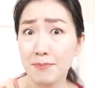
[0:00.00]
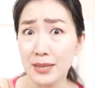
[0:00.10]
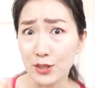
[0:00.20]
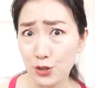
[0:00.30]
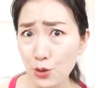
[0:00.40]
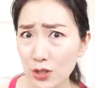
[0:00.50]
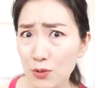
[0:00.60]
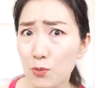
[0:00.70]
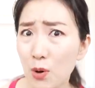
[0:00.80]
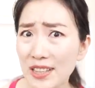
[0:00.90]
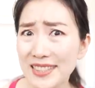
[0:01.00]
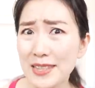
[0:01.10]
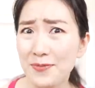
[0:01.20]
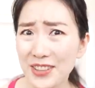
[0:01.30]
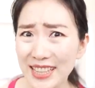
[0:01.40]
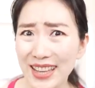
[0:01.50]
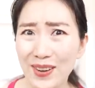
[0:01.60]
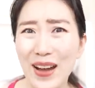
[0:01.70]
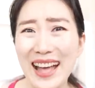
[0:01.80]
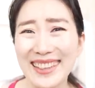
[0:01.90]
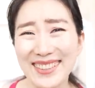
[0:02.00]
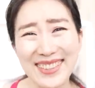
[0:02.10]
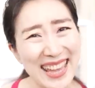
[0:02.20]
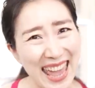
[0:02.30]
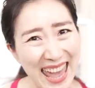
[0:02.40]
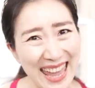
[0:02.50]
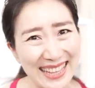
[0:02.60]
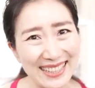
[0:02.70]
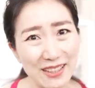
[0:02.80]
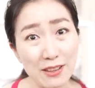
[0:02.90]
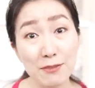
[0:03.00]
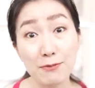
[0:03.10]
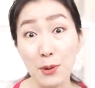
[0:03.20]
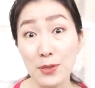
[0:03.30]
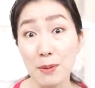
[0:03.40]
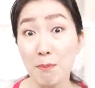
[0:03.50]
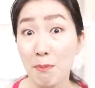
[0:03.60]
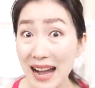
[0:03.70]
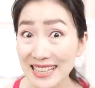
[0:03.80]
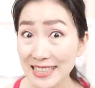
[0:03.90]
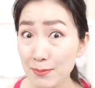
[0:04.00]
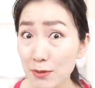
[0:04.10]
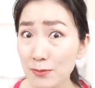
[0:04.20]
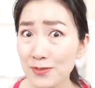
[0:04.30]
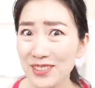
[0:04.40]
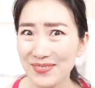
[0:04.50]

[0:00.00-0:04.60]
Be sure to watch the video until the end for the maximum